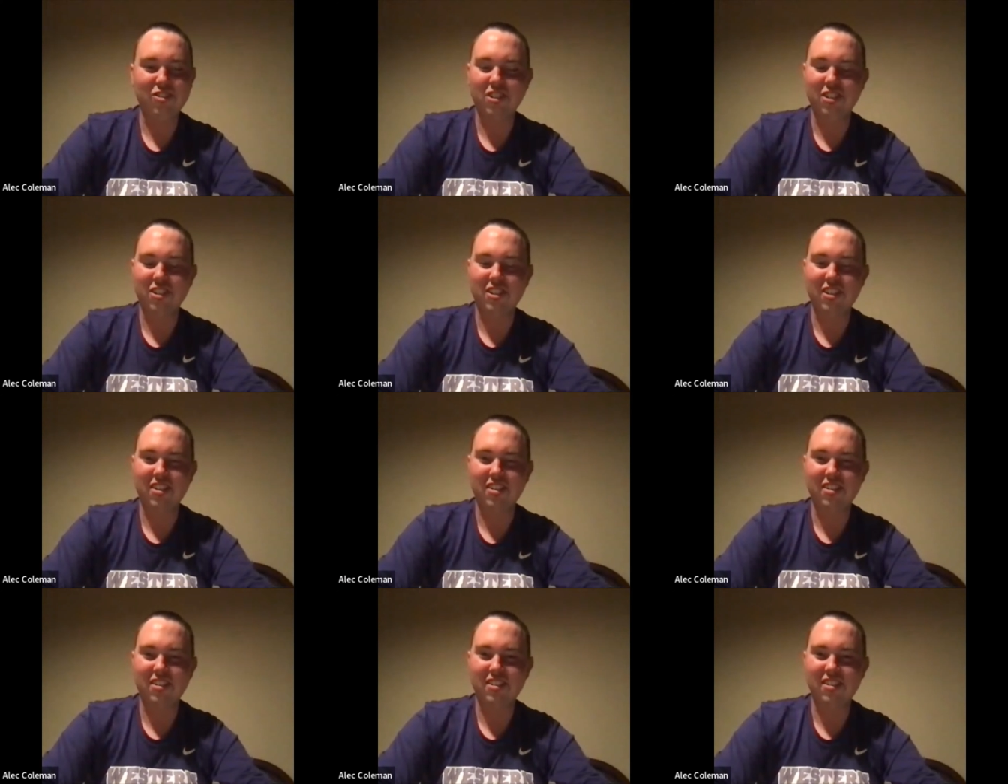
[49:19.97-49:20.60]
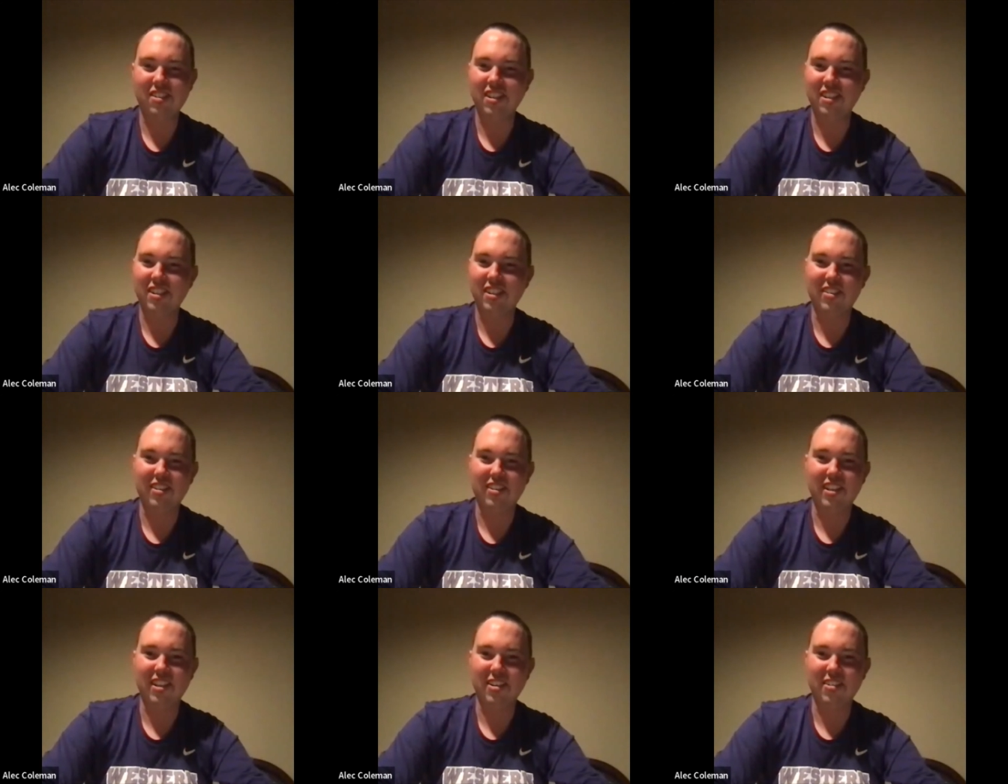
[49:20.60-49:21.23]
go in with a
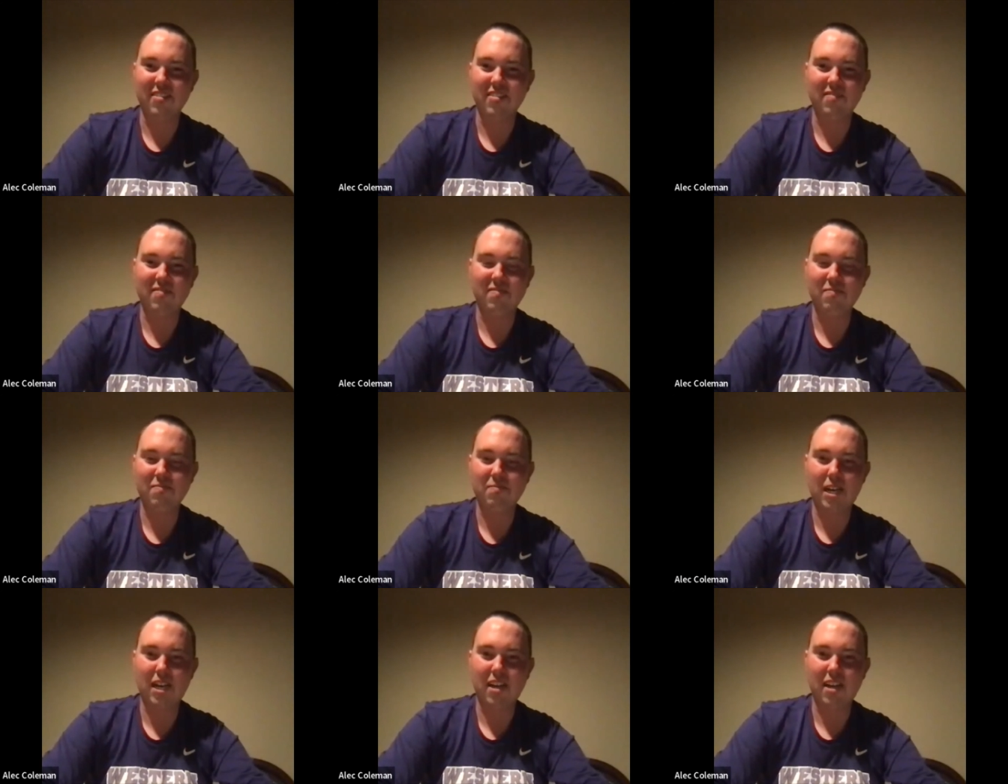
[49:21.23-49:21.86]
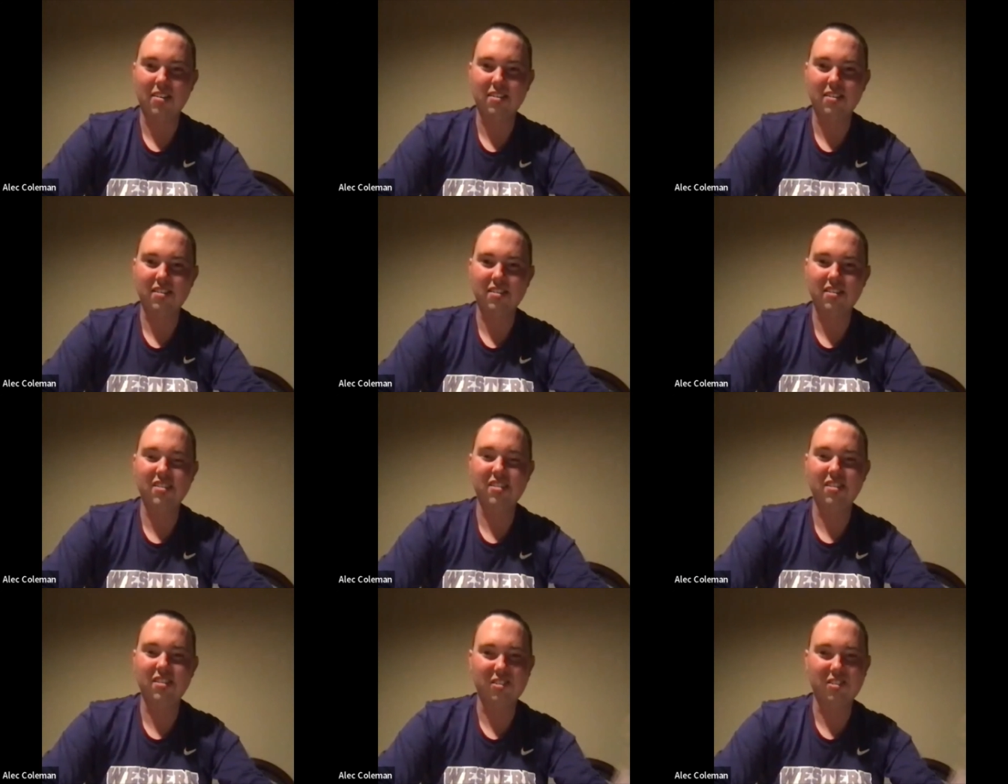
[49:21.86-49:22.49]
drug test. Like, you
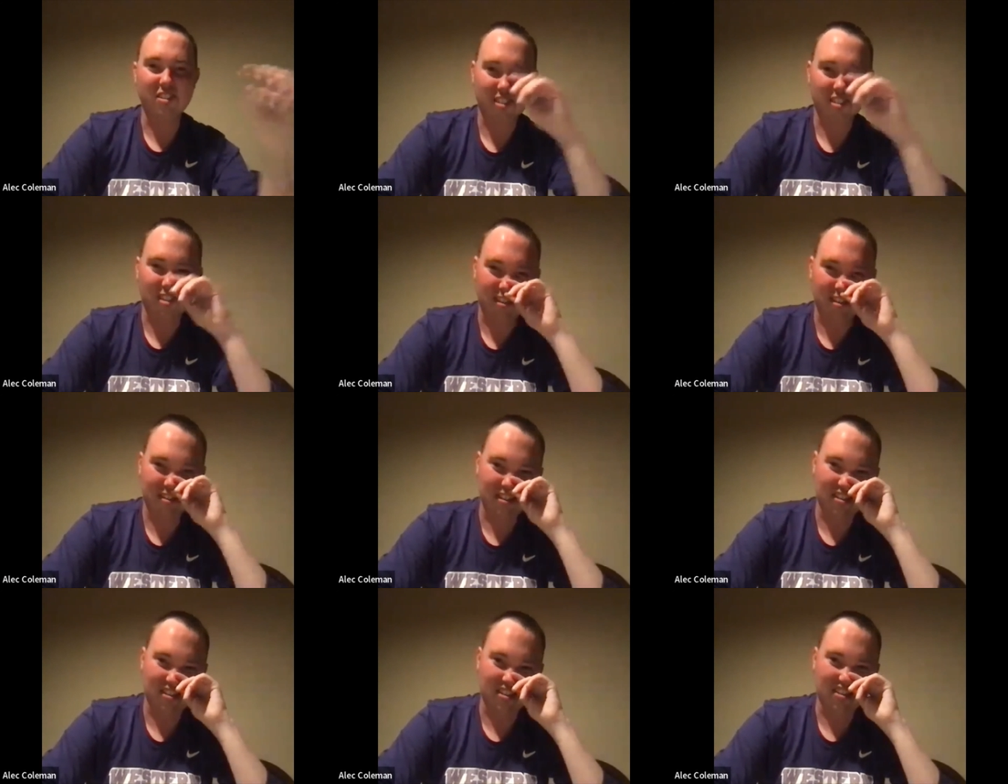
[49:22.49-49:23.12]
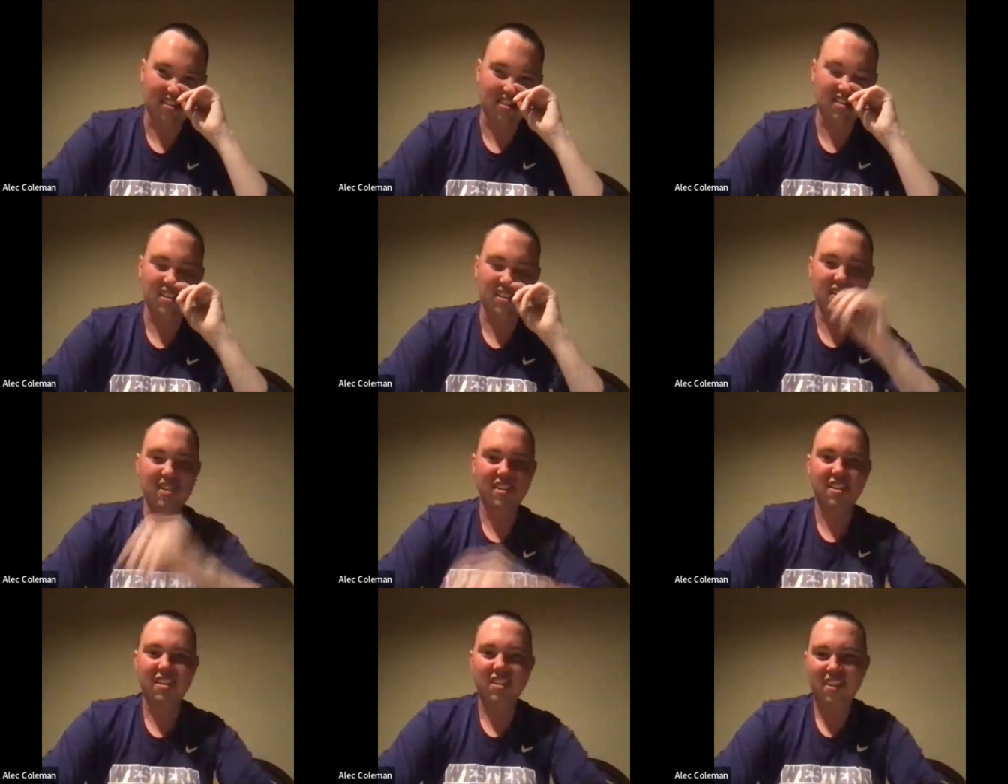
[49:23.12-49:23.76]
can't pass a
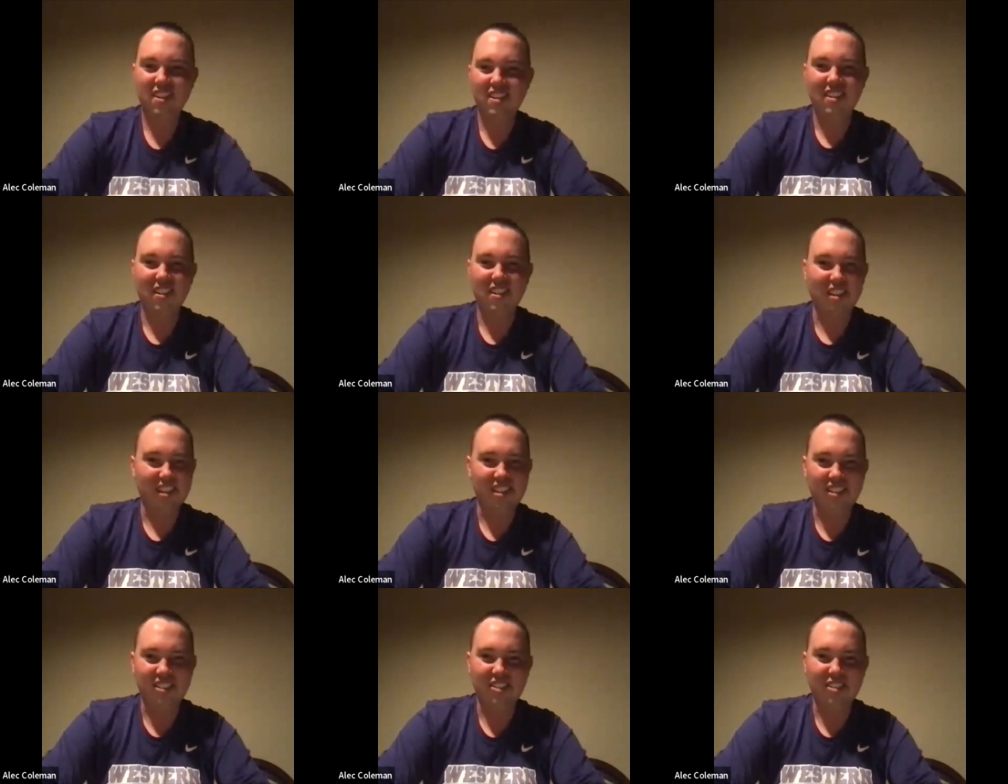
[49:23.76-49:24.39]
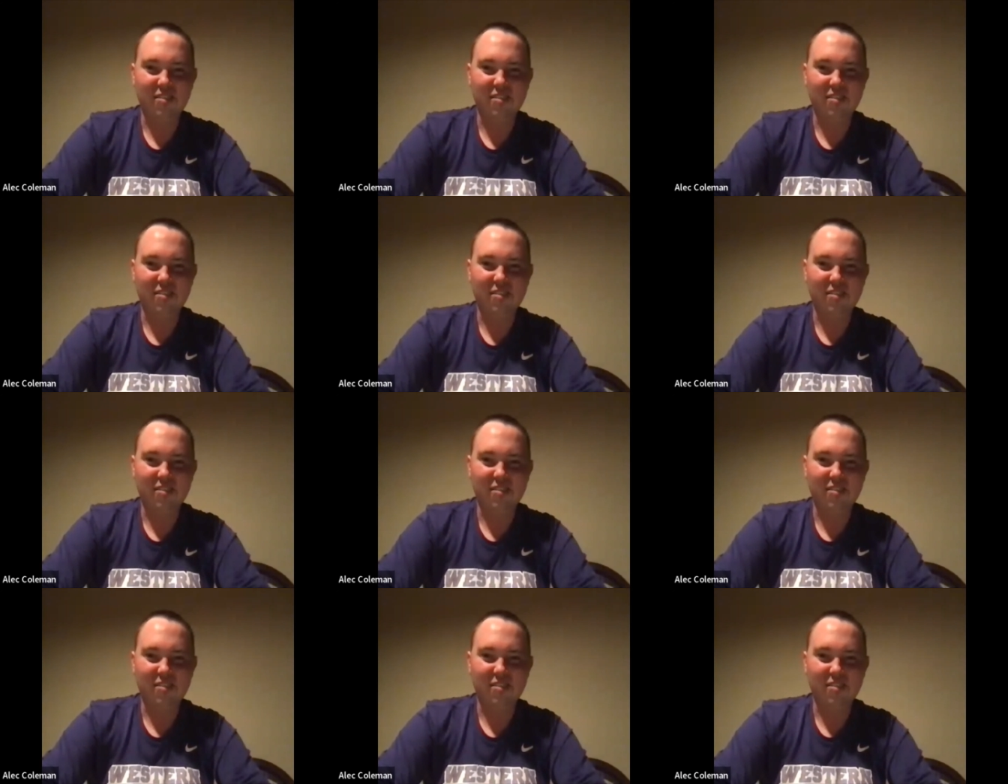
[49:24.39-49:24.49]
drug test at all.